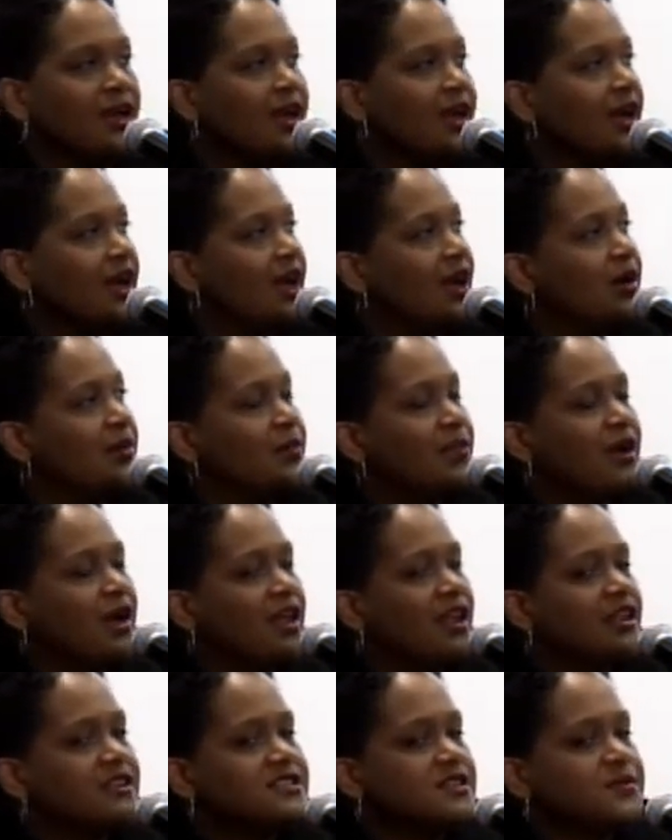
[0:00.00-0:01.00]
A
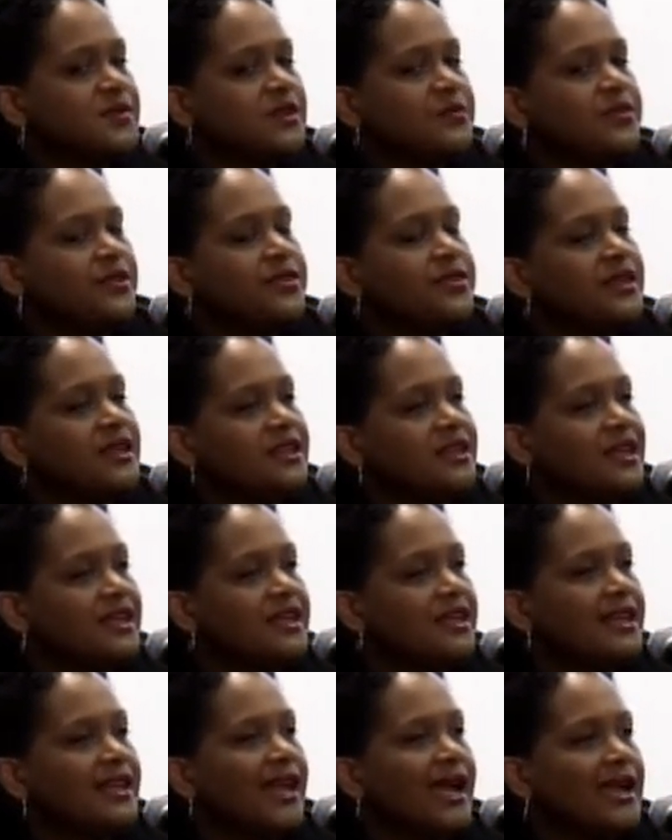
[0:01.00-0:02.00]
lot of people think that
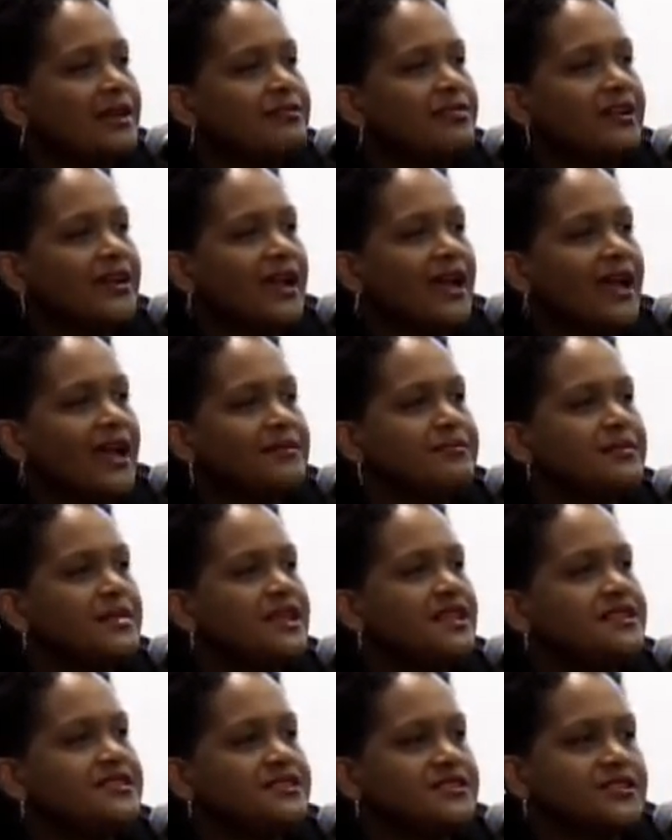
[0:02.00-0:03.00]
the library
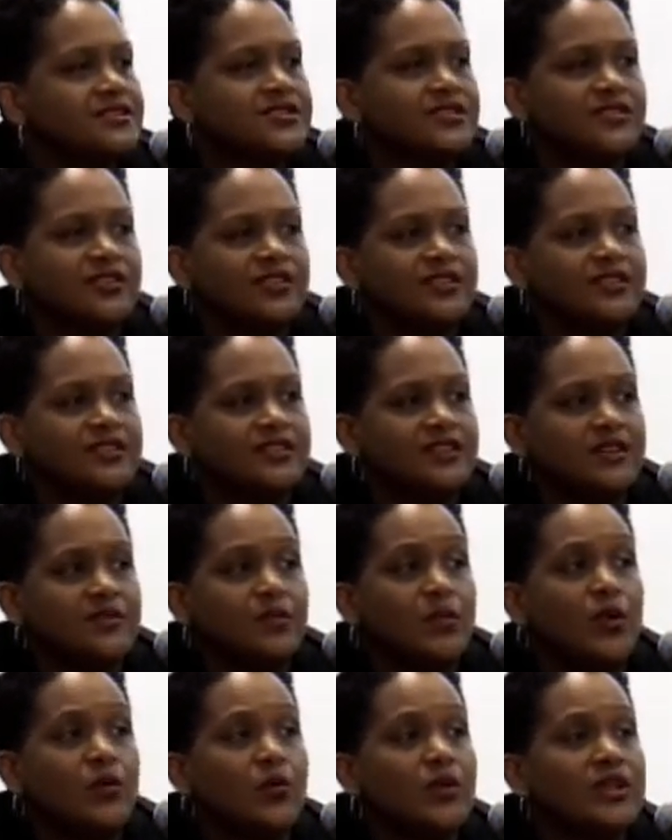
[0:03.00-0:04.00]
administers Turnitin,
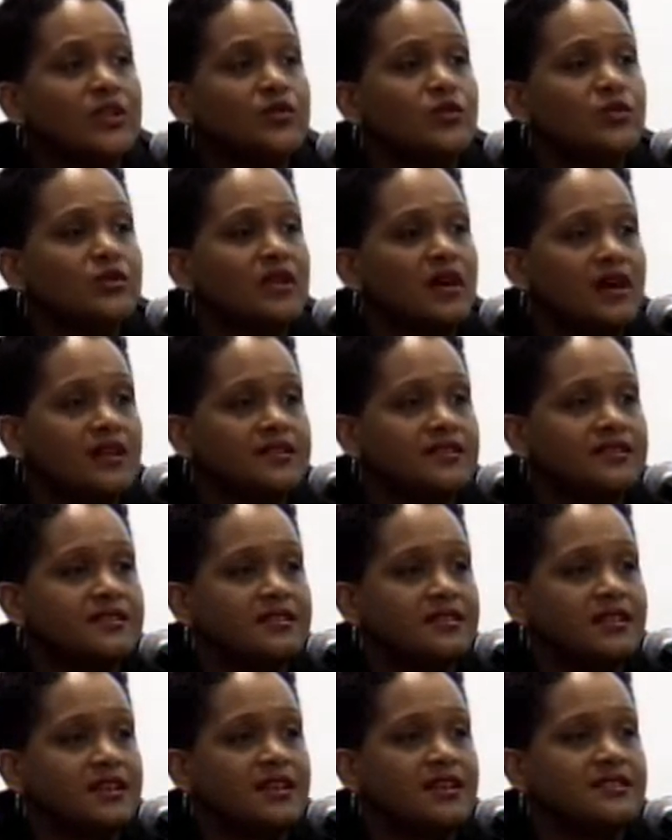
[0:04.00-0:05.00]
but we do not.
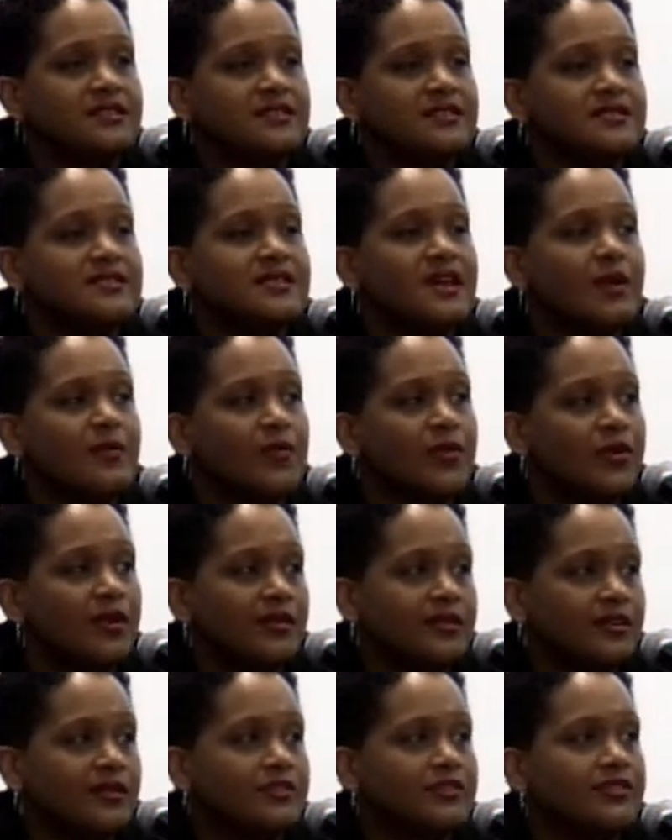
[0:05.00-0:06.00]
It is a
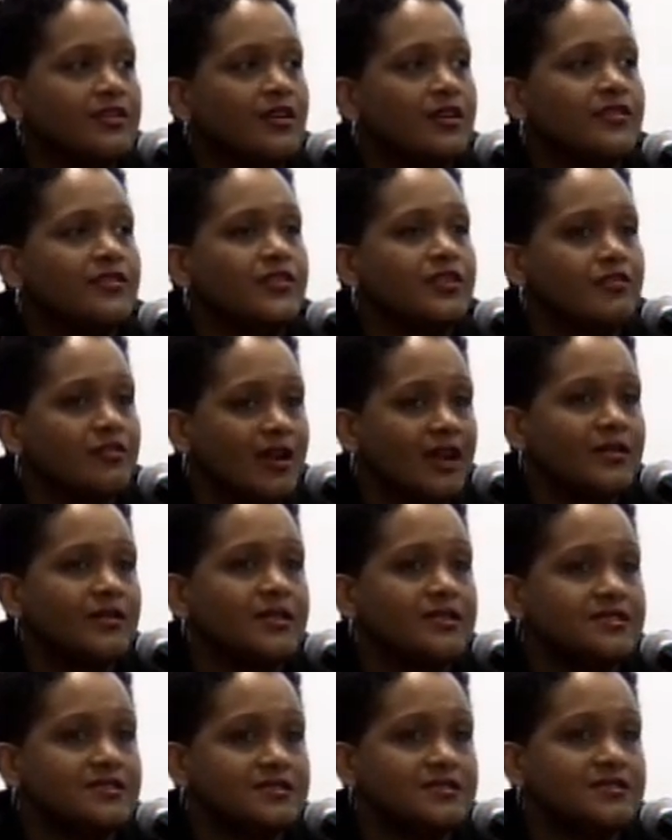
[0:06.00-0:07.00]
product of
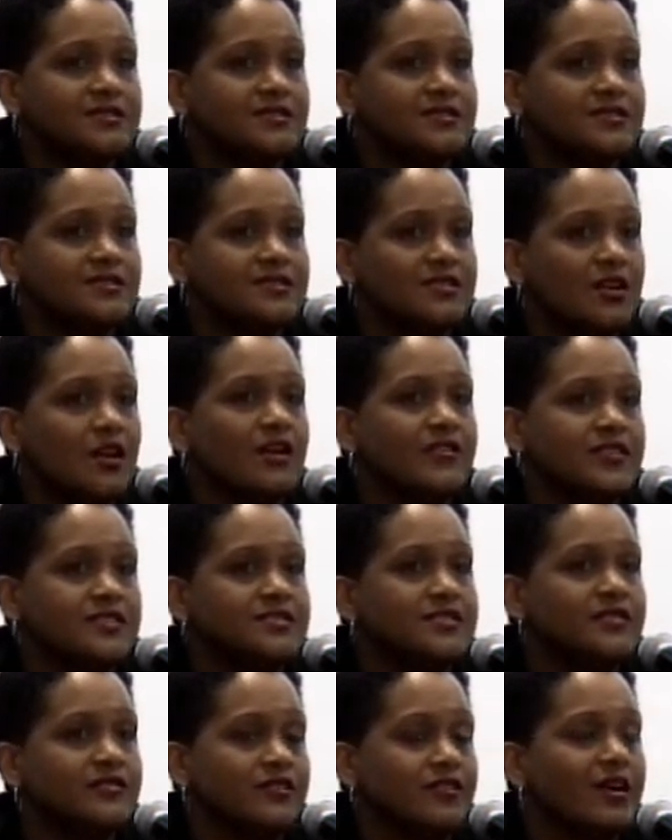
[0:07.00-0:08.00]
the Office
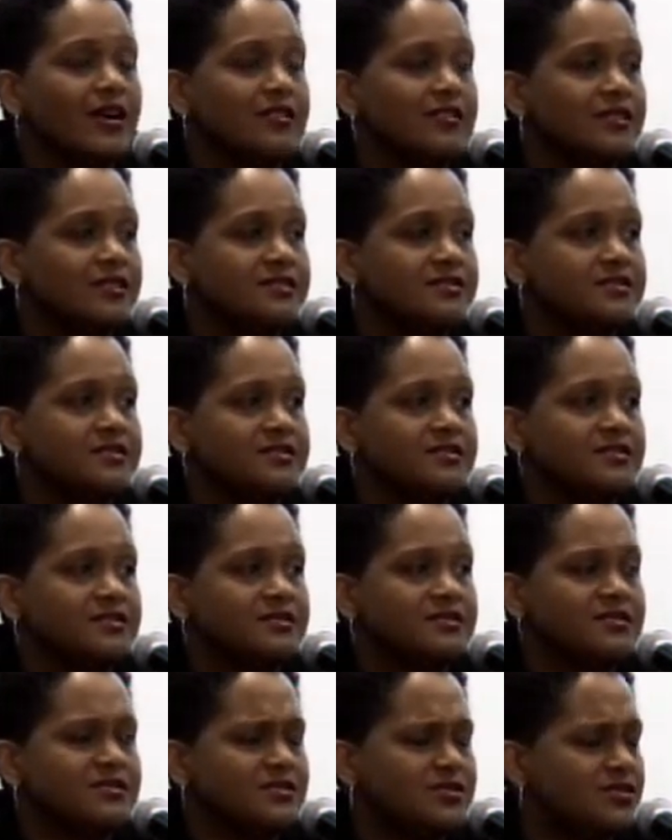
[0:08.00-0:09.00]
of Graduate
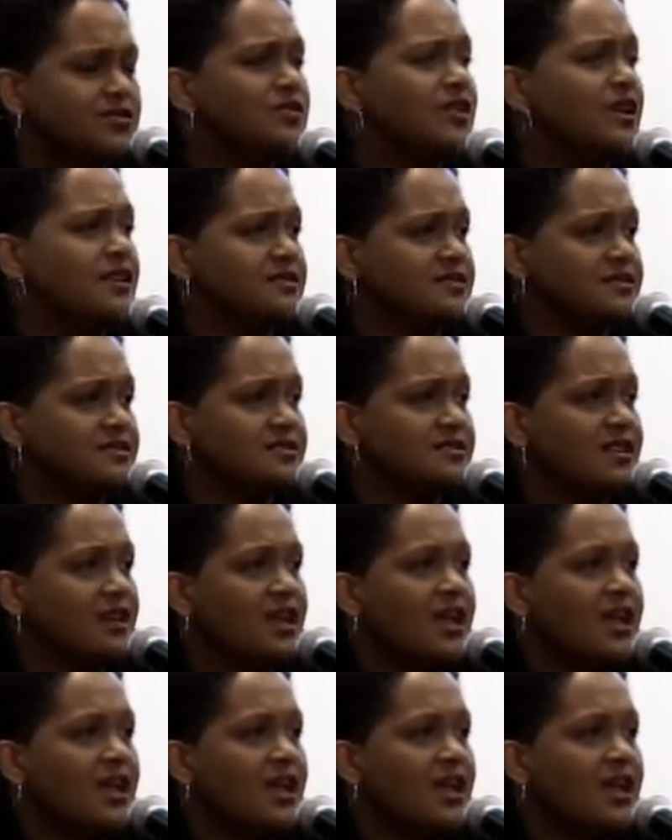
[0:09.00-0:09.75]
Students.